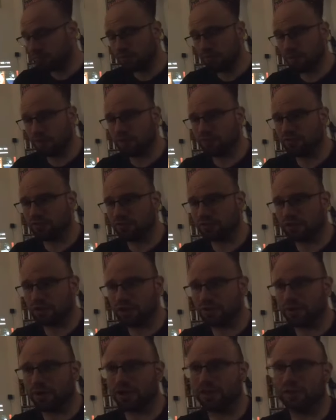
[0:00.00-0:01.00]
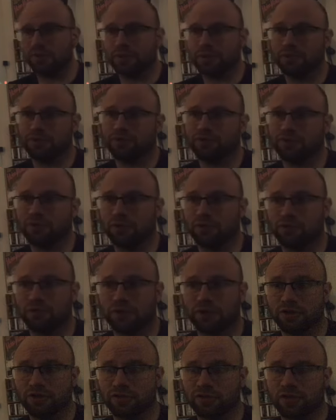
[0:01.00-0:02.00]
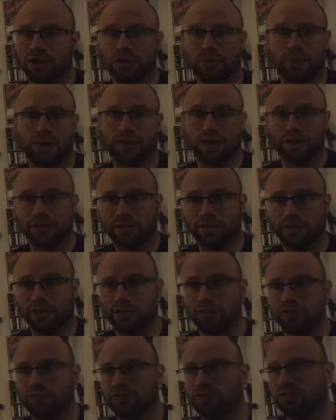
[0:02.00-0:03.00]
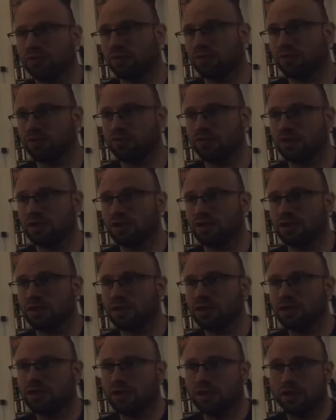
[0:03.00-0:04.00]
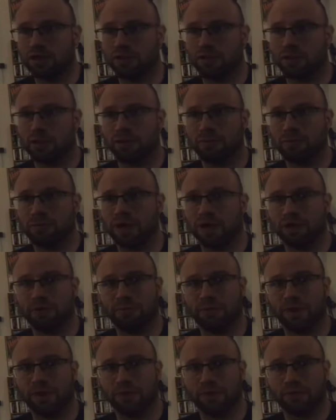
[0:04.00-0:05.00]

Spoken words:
just another element of good songwriting that you just don't see in current modern metal.